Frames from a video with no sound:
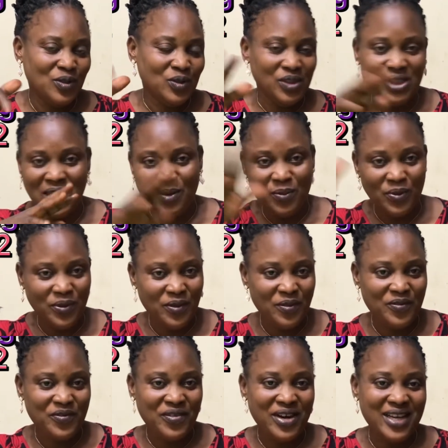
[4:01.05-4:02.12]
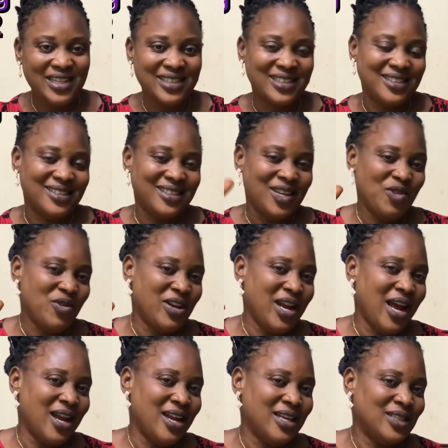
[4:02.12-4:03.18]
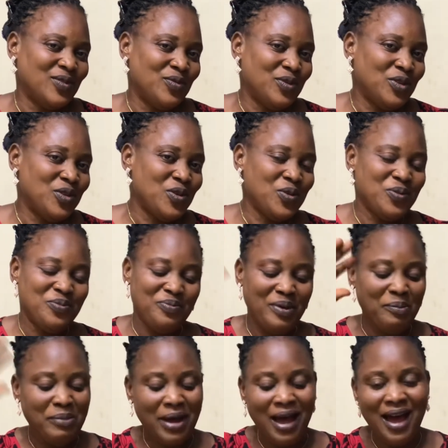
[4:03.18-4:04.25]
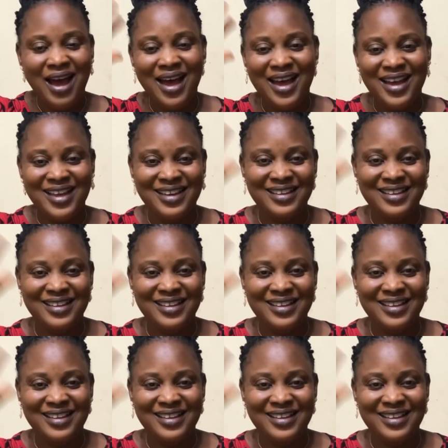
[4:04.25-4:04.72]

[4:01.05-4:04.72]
Share with your friends. See you in our next video. Bye-bye.